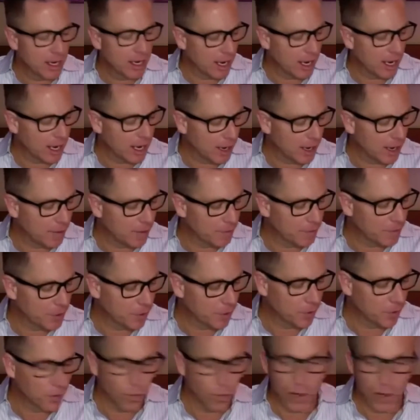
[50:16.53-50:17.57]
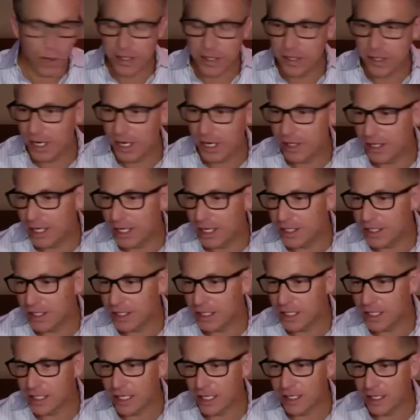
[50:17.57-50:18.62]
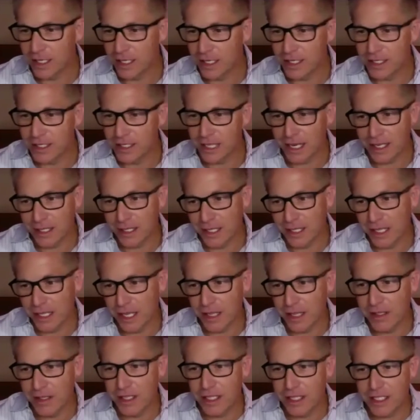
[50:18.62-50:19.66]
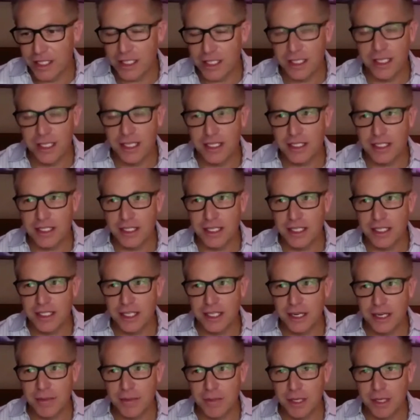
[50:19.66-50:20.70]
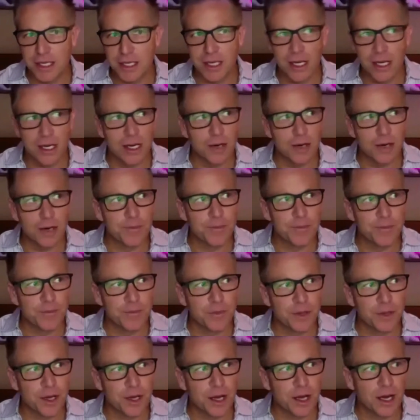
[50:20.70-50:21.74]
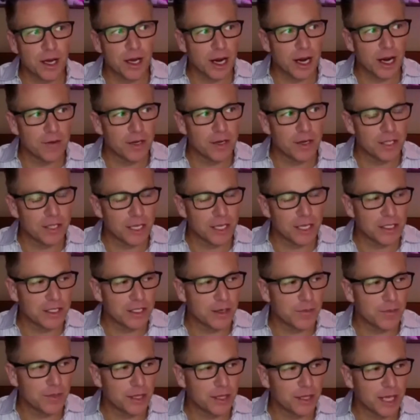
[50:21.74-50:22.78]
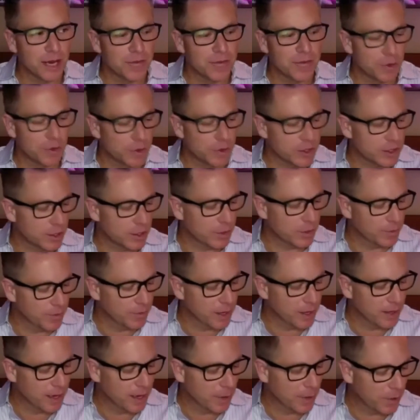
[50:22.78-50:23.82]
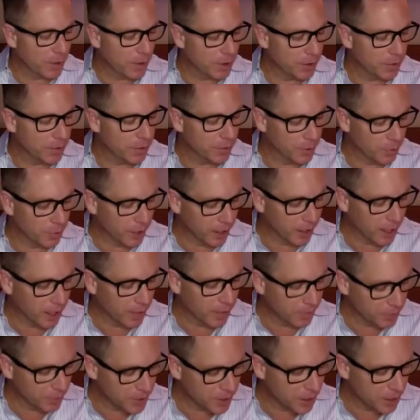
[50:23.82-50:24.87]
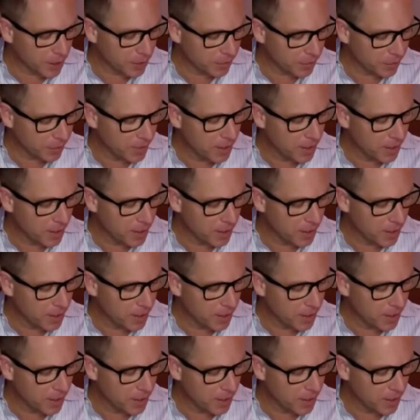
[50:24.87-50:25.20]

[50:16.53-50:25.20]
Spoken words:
you're right, and that because this can be it's something that folks that may not want to bring up for self.